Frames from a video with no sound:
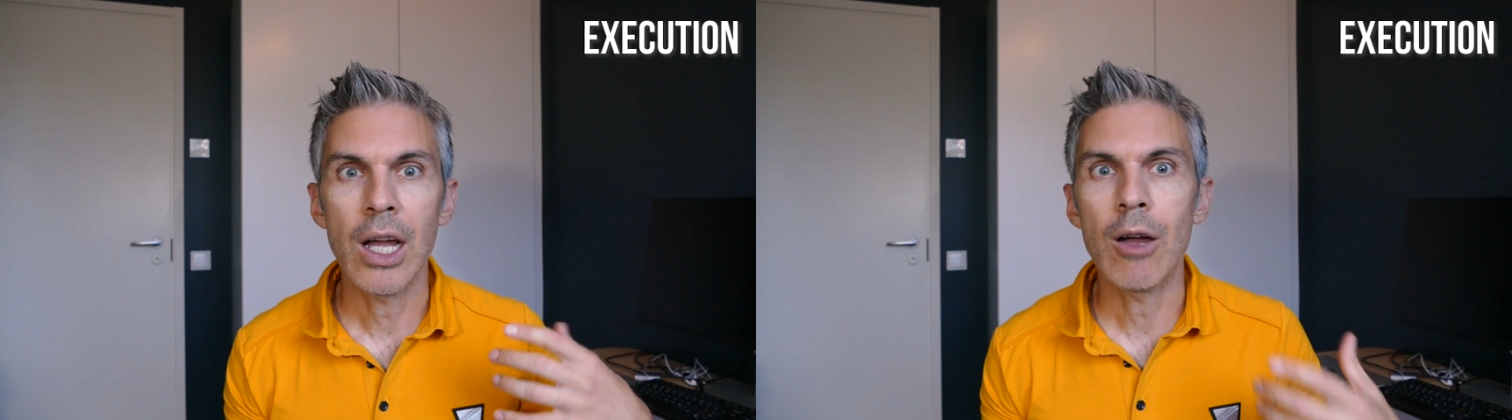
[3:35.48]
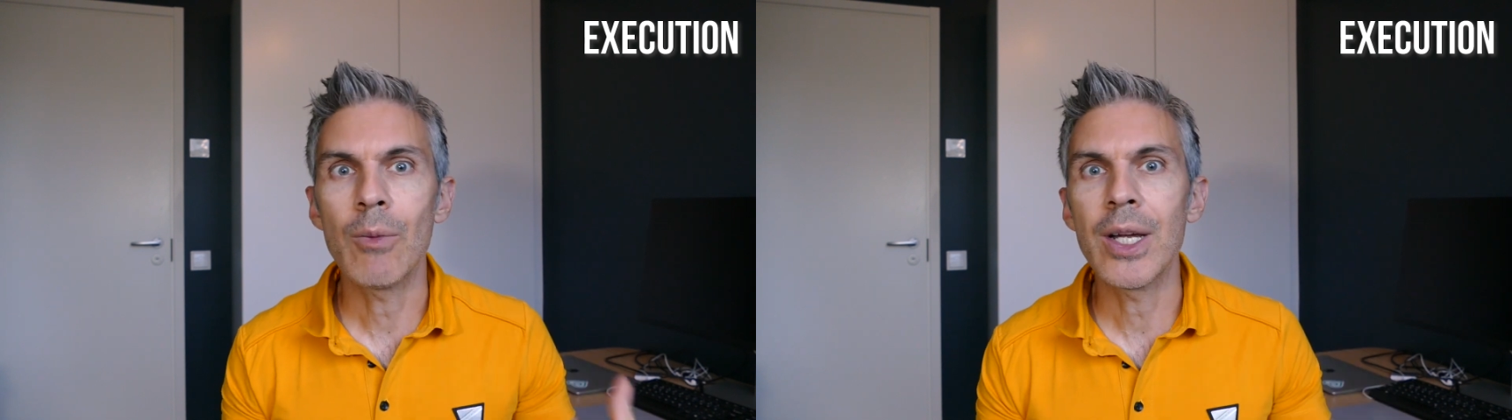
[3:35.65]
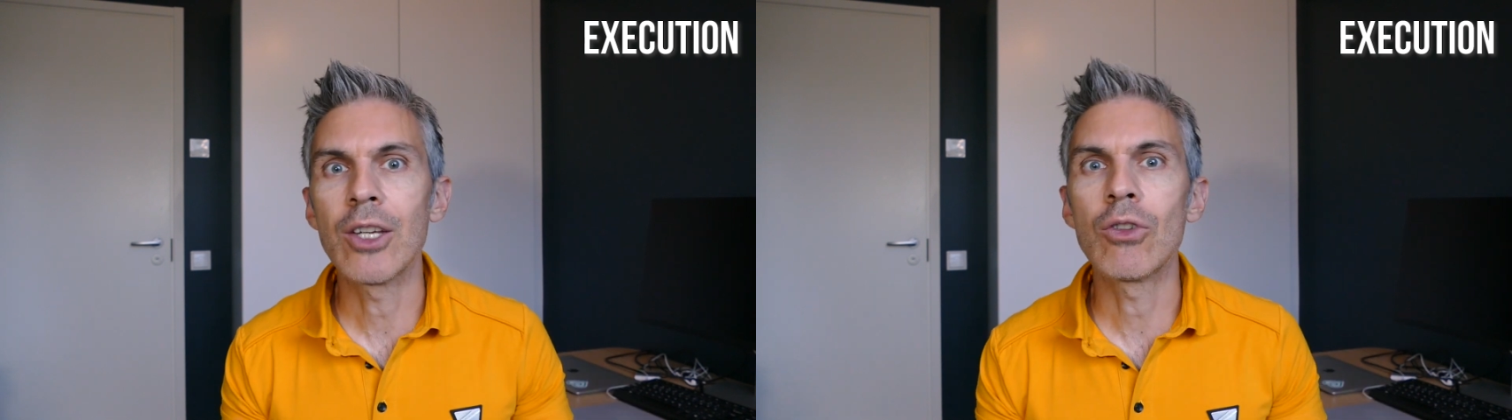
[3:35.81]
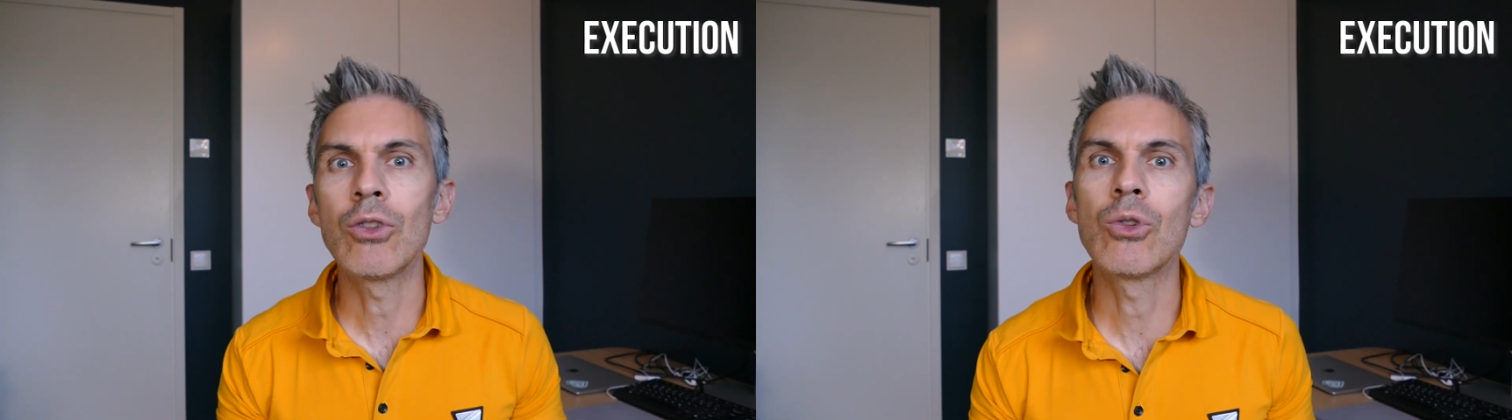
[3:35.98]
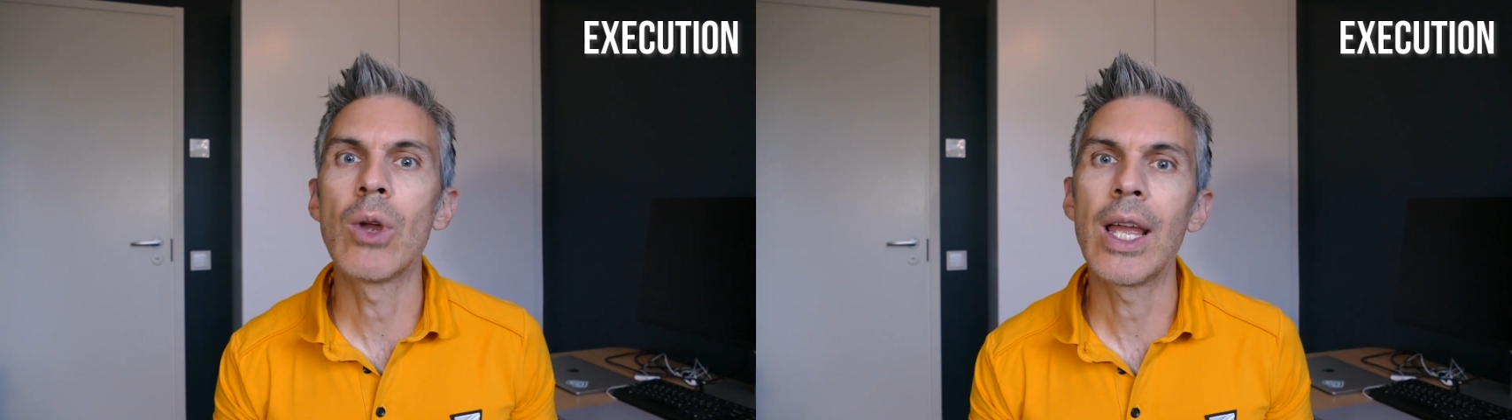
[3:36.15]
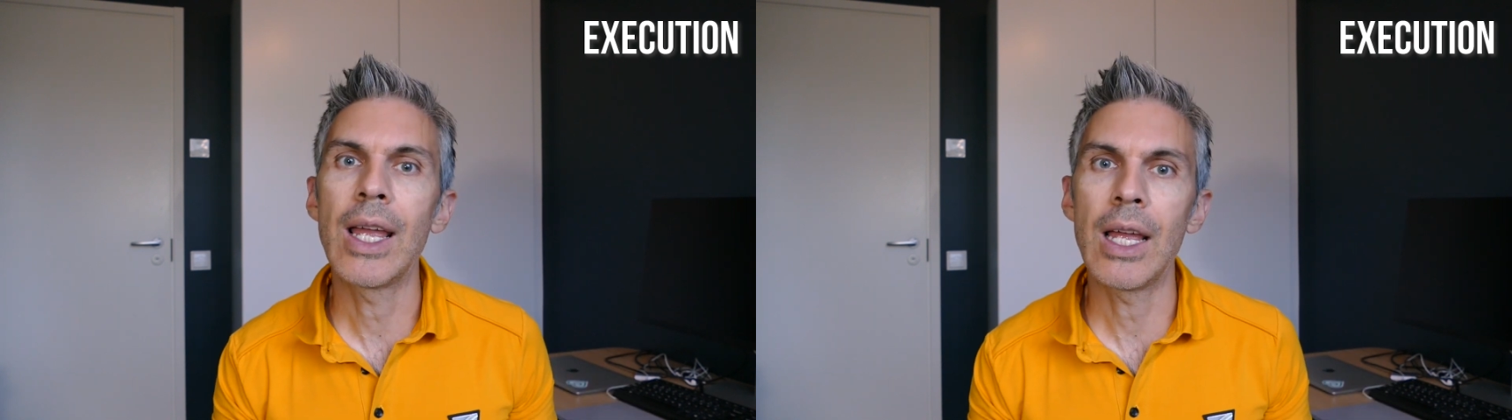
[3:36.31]
how am I going
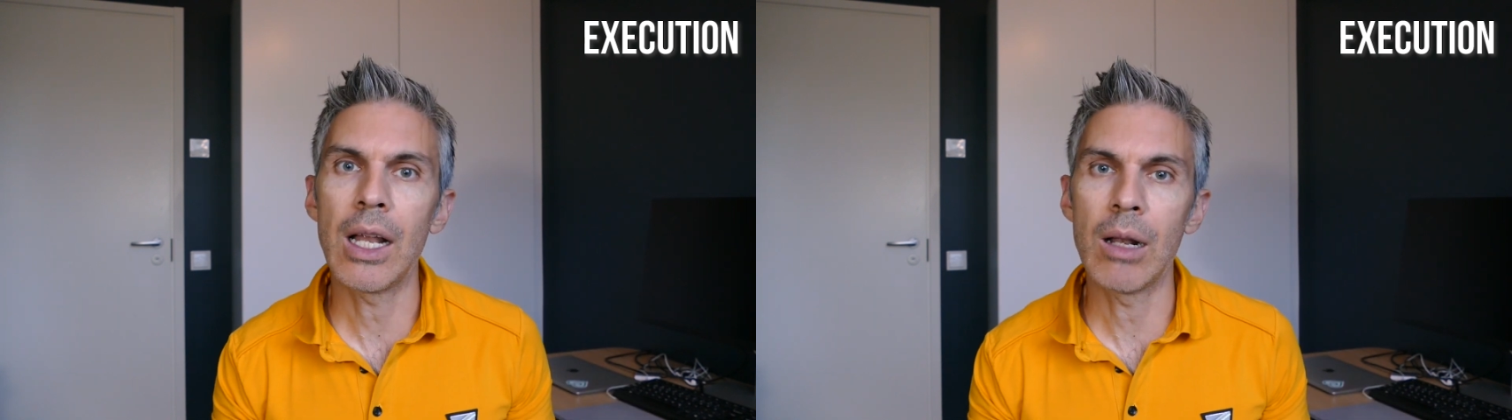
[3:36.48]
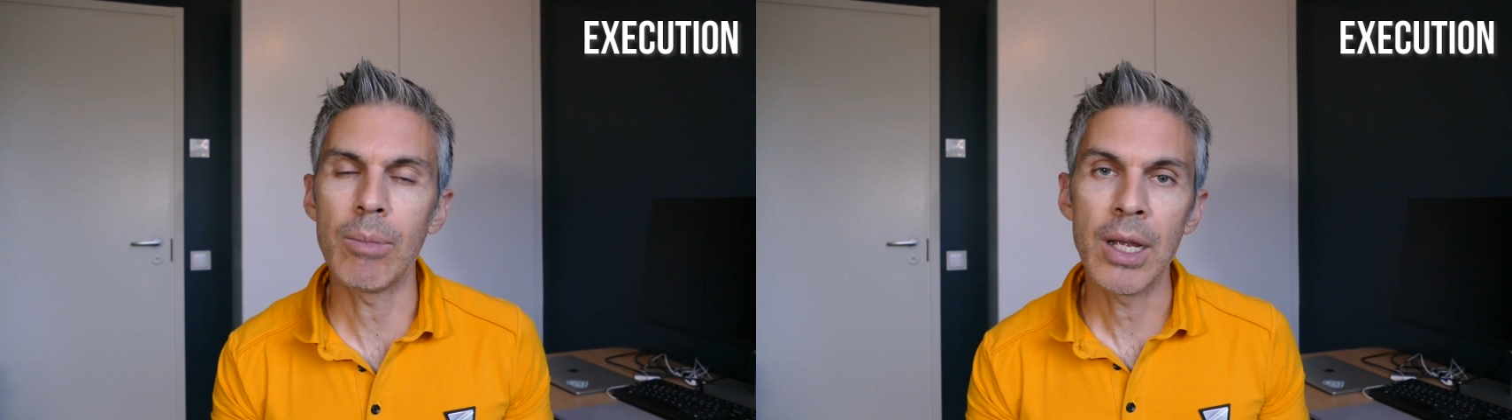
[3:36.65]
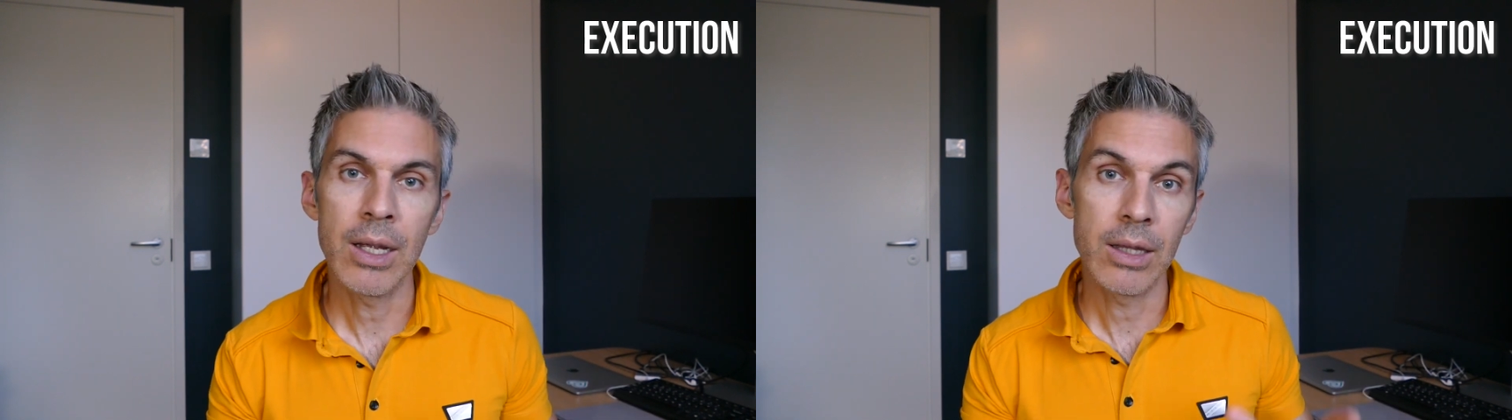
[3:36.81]
to help